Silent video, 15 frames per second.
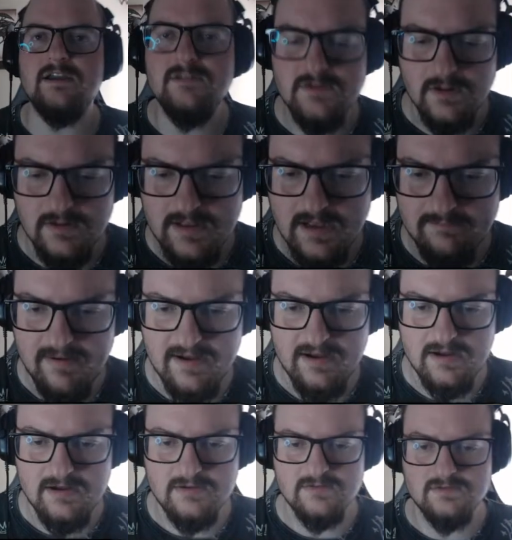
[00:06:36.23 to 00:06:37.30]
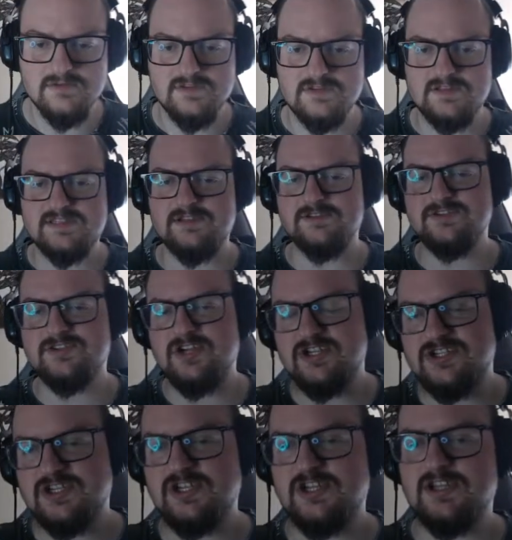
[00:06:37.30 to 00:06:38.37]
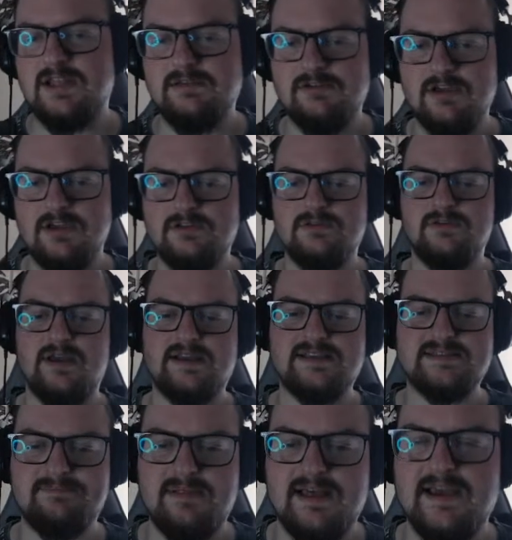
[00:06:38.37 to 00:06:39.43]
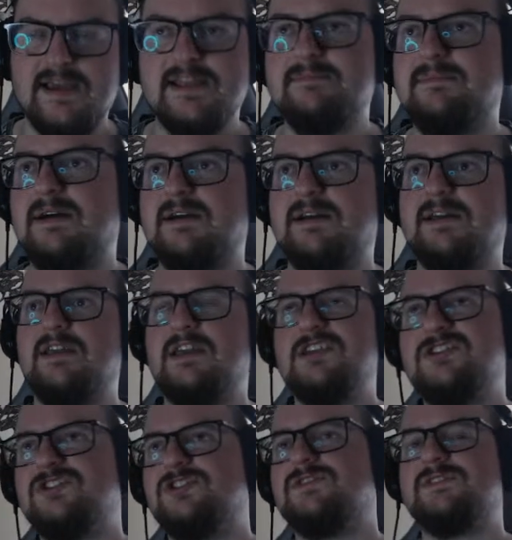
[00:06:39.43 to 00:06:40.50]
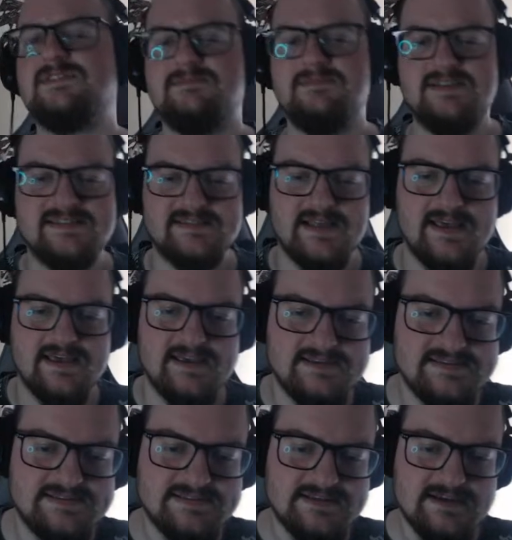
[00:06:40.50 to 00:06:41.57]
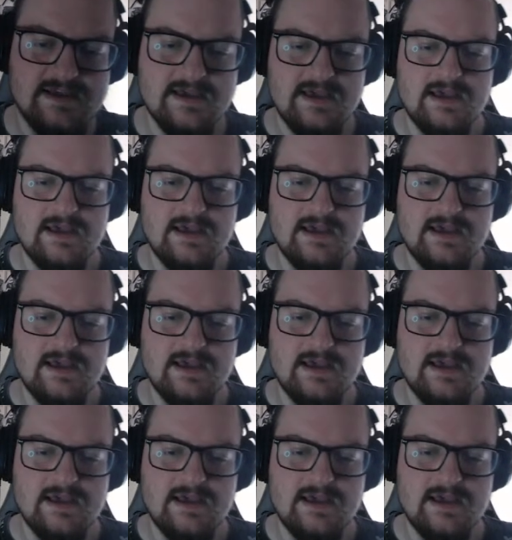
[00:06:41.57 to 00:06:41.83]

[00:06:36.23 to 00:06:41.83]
going to talk about this illustration. I'm going to explain my issues, mistakes.